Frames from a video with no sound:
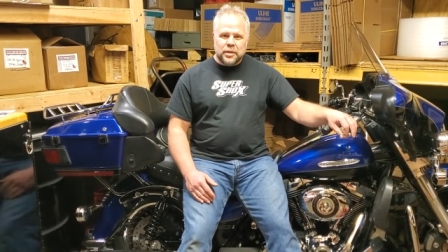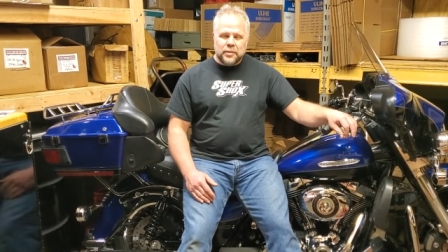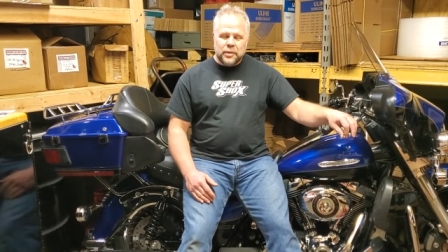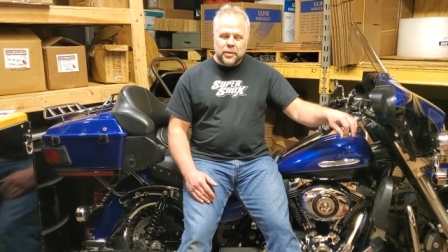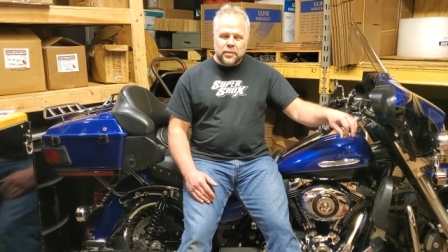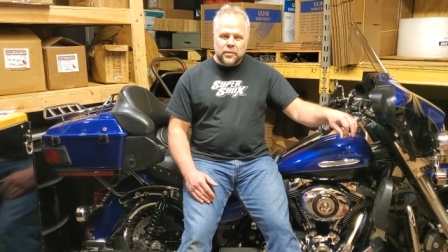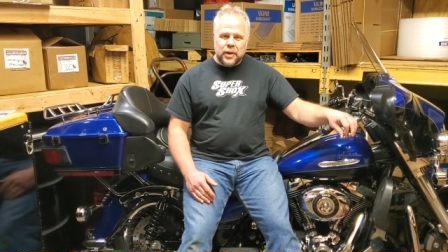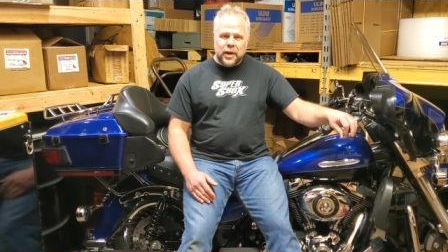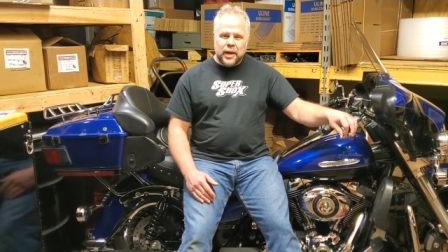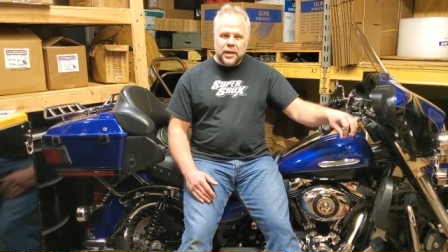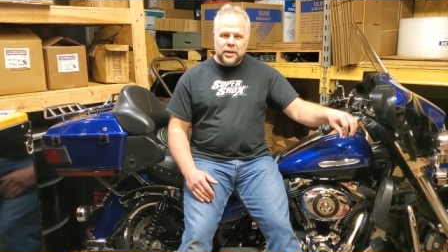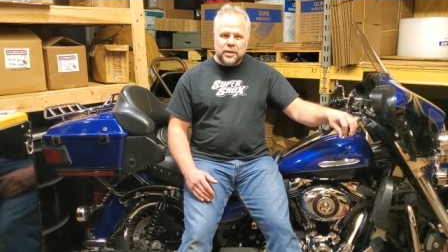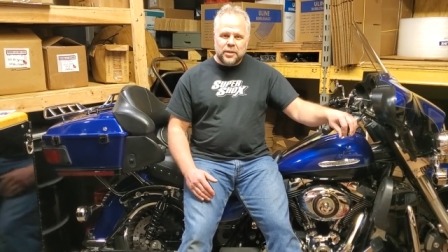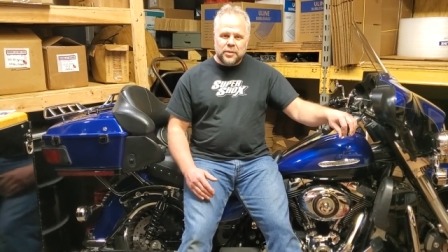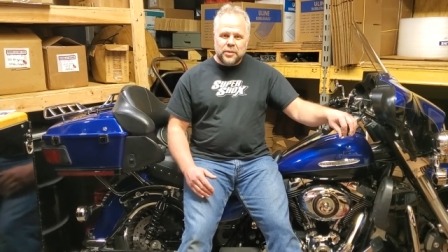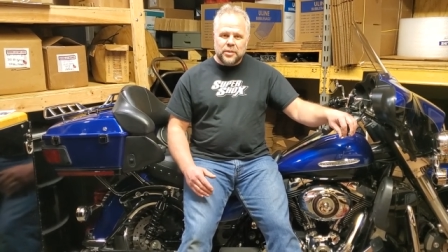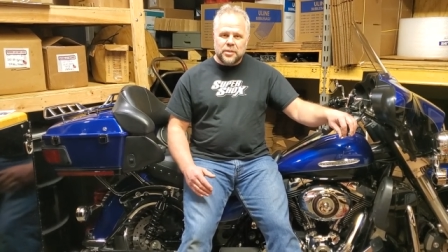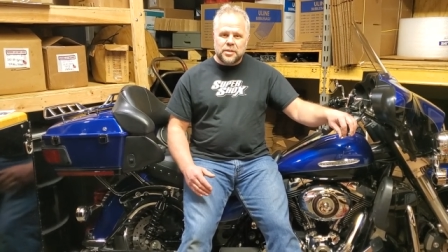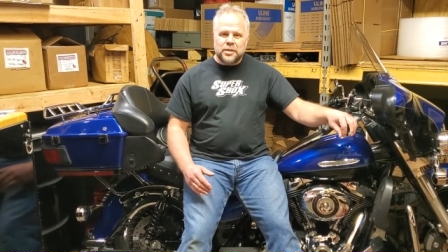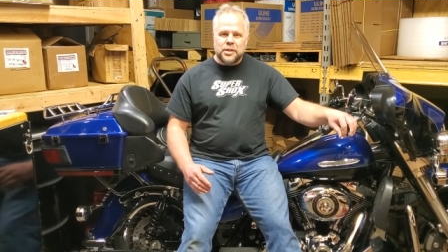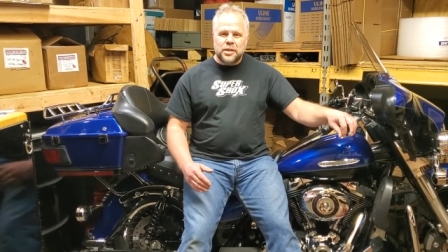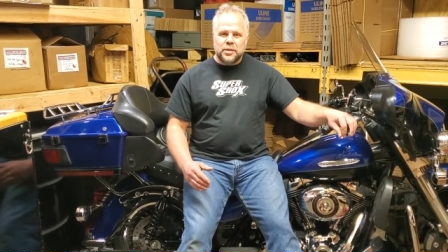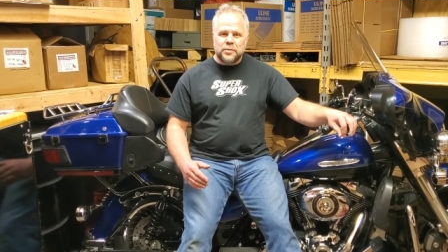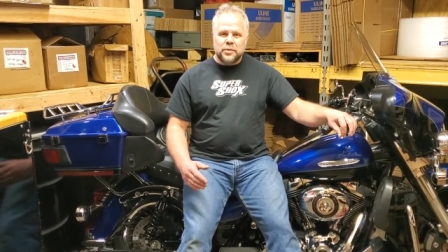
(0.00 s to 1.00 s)
We want you to
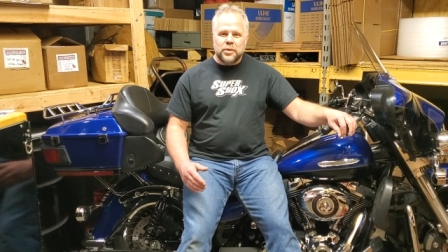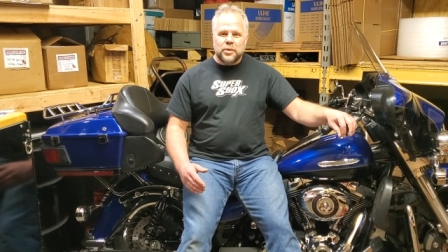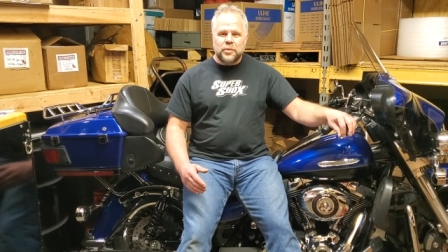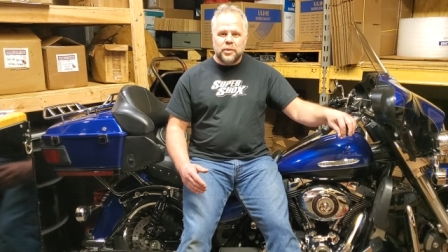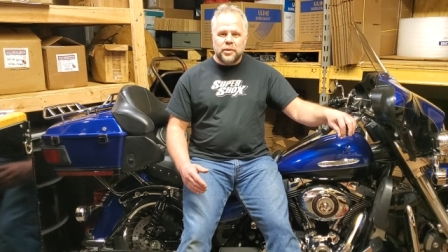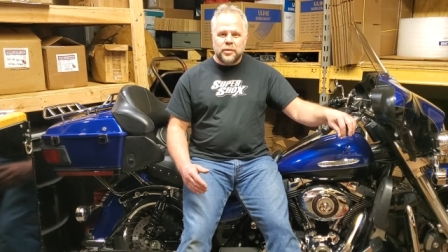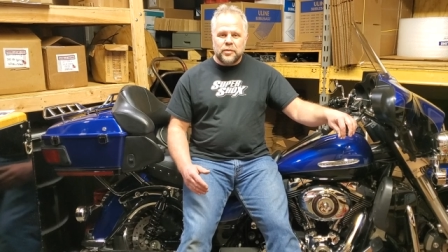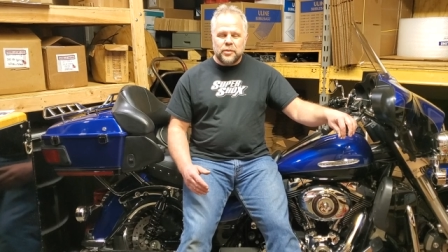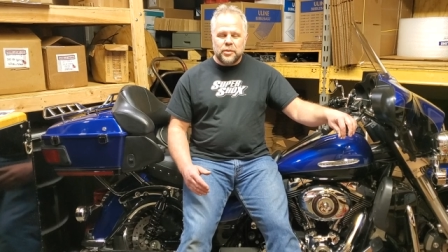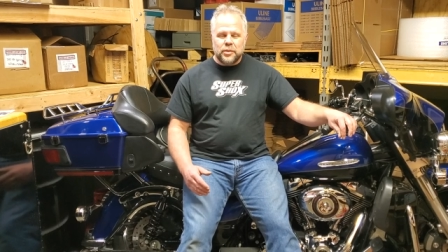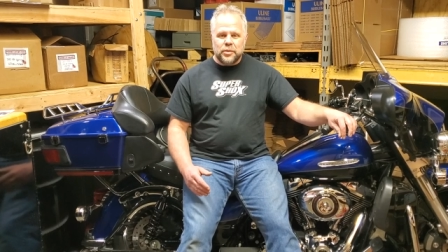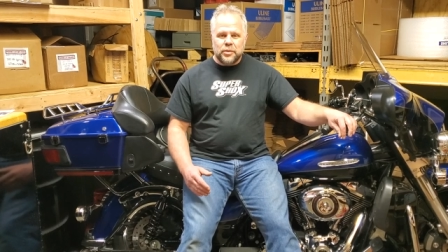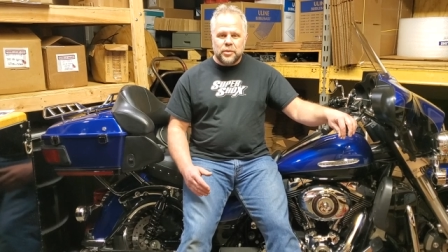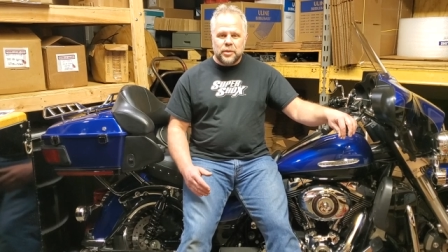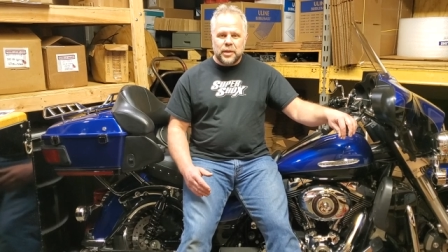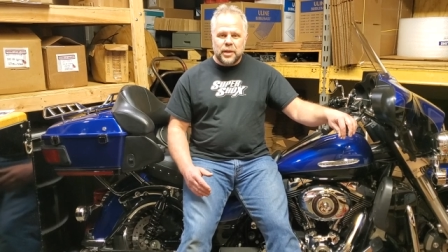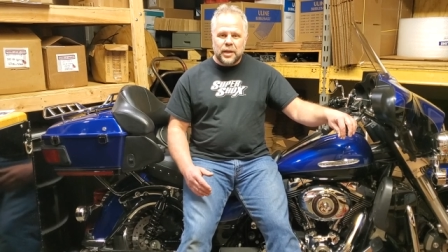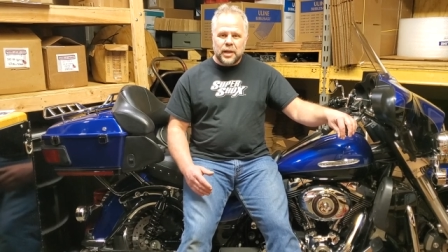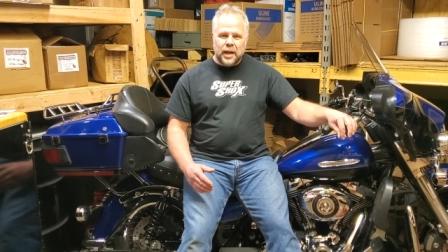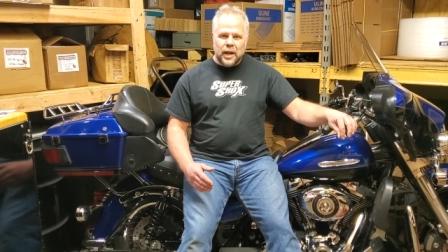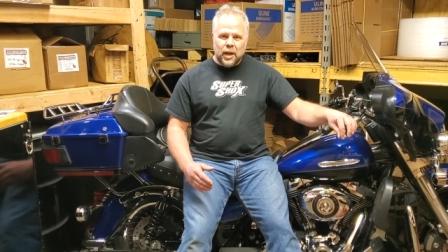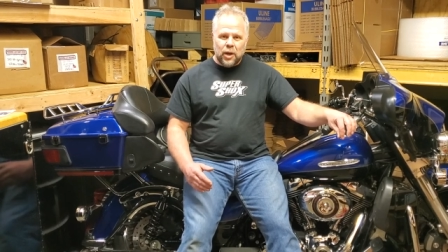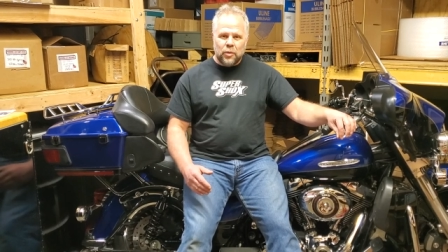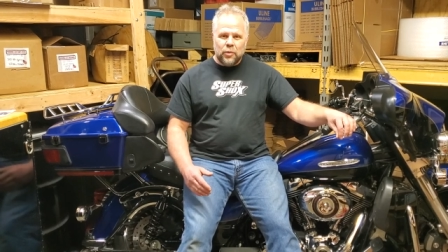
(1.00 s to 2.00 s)
see what we do
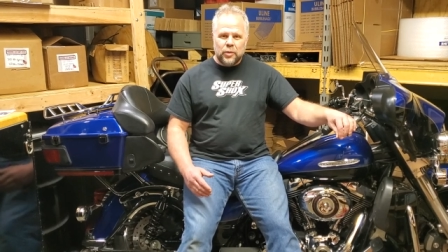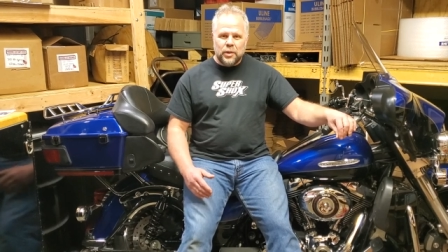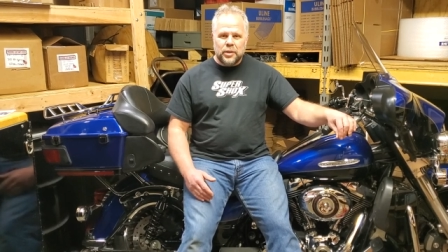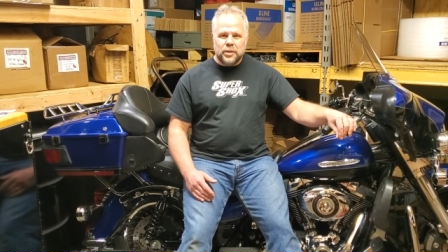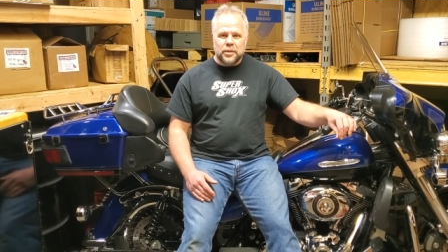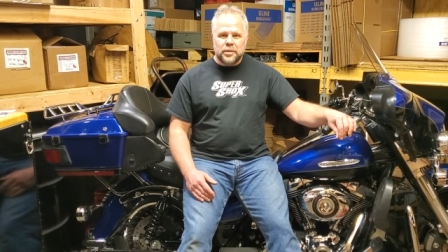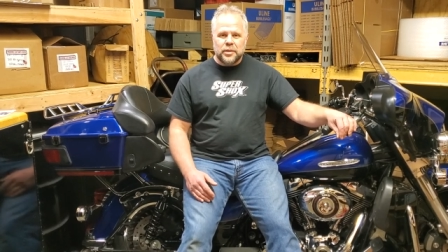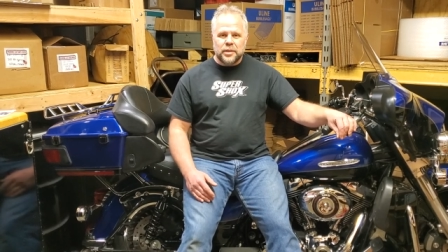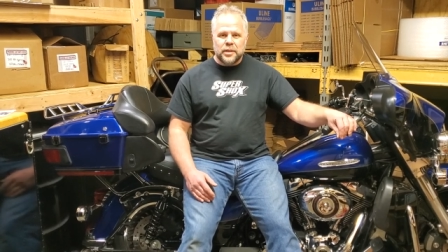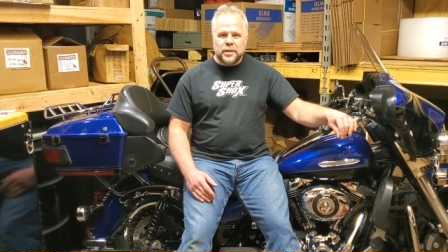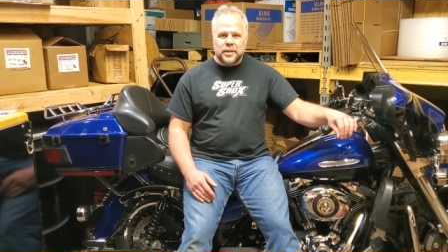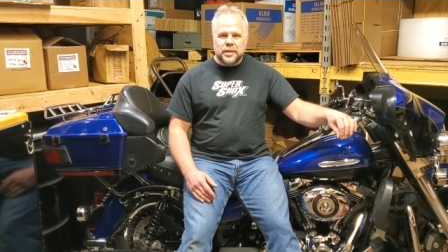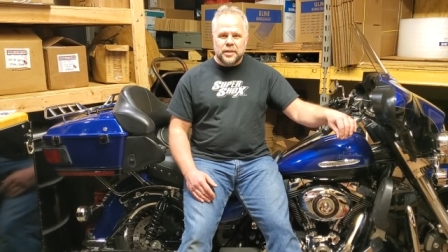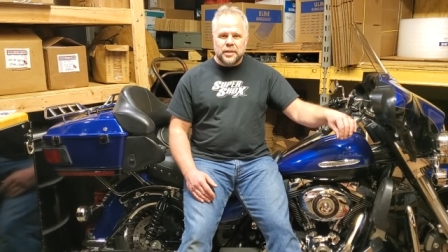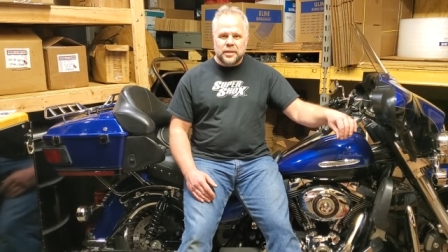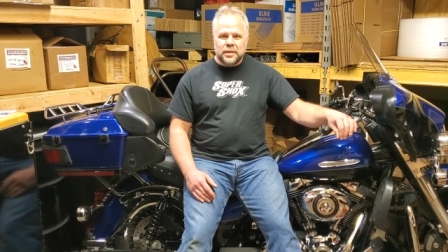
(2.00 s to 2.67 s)
and how we do it.